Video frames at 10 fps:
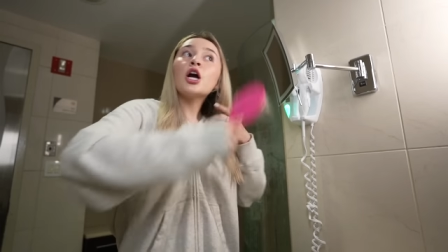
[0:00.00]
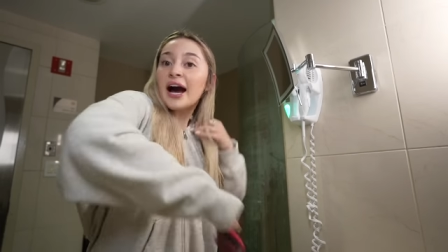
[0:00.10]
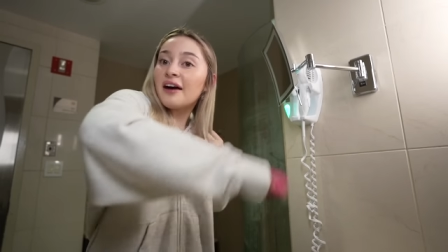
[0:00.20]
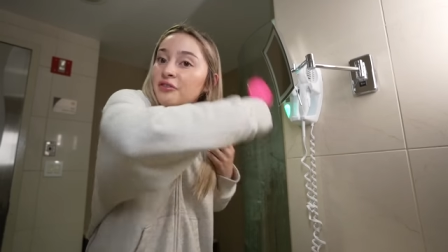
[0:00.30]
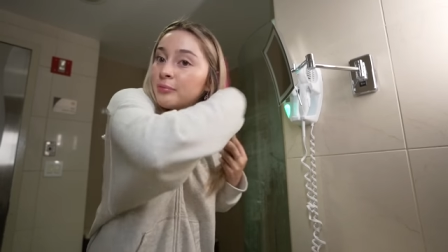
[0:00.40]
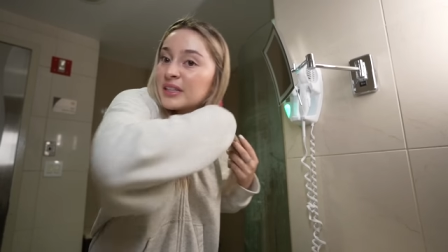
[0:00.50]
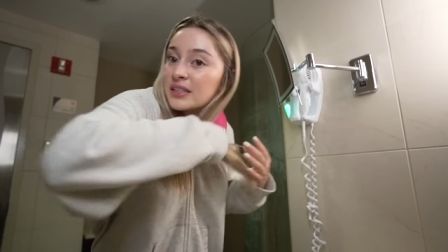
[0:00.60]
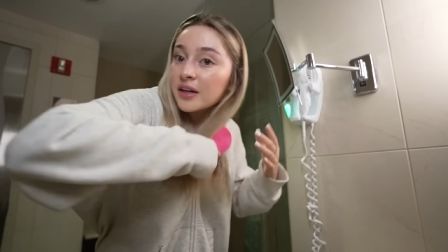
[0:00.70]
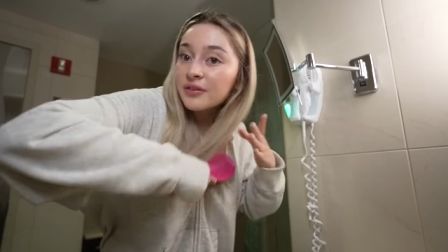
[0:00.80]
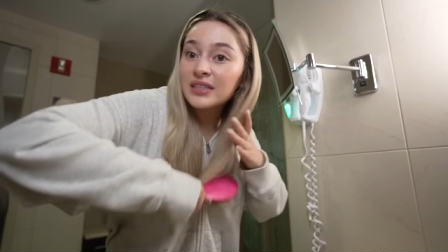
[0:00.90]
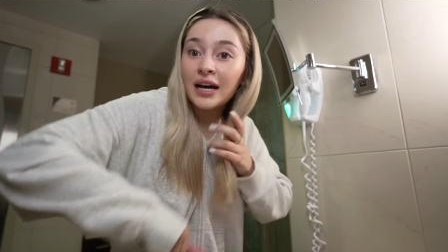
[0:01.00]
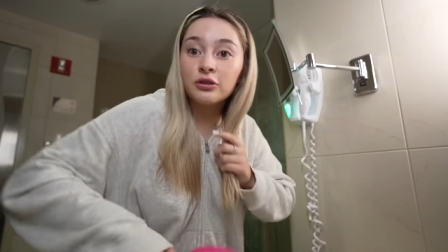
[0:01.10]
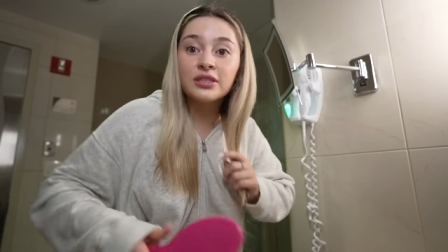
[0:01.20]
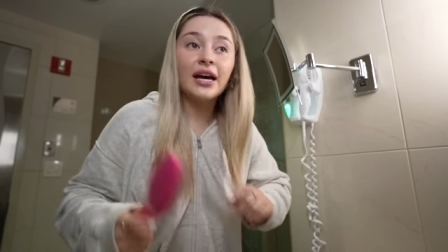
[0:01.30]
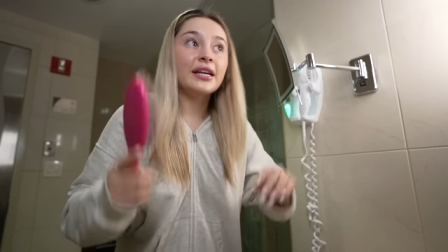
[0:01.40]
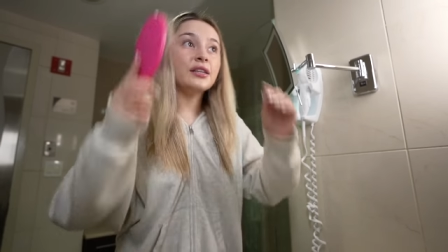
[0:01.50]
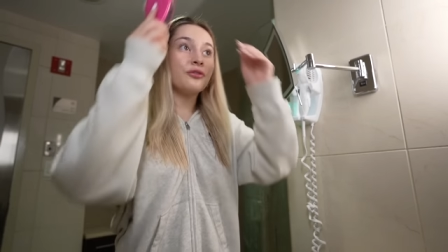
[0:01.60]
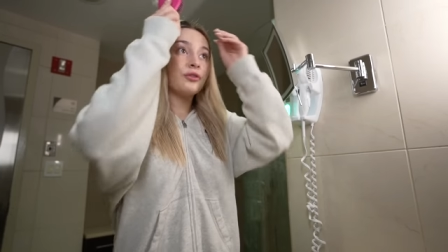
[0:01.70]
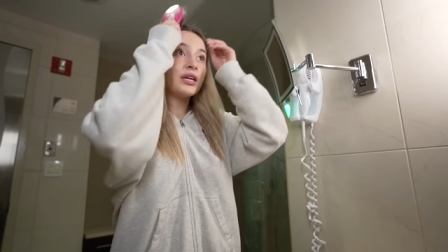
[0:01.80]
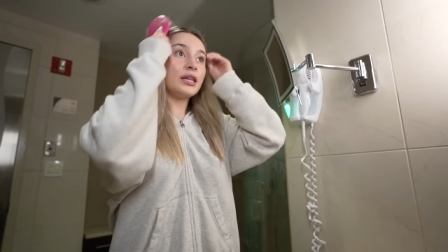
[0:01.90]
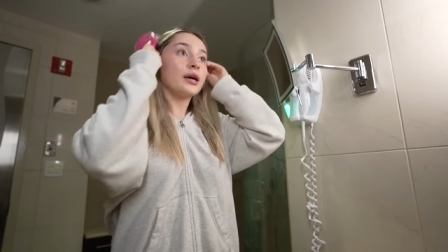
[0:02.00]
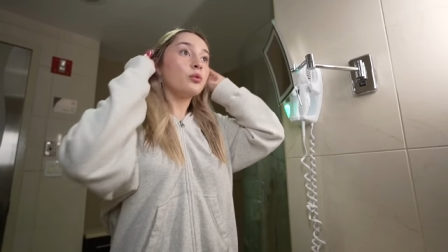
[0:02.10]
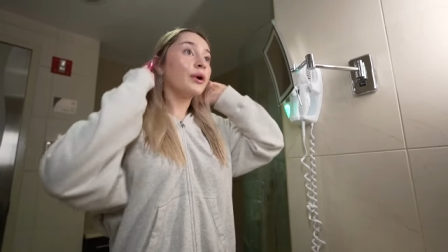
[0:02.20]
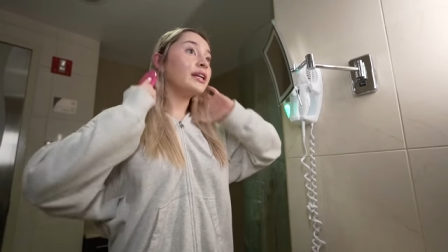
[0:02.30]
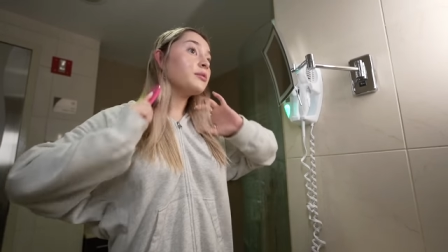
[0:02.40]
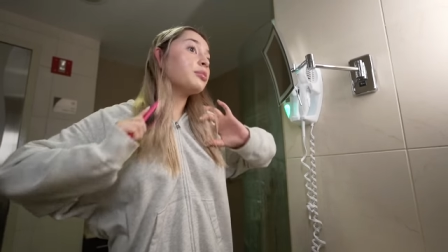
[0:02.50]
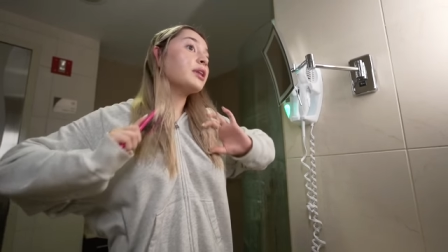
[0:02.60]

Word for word: Half of my stuff is outside in the freaking like waiting